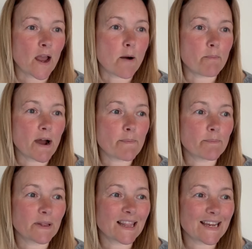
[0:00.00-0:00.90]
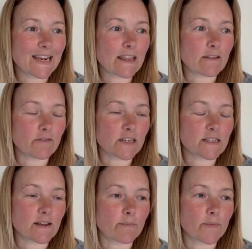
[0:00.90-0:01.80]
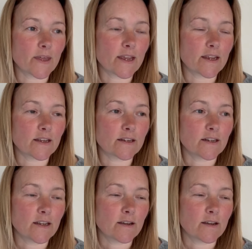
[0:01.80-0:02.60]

and by playing the victim they can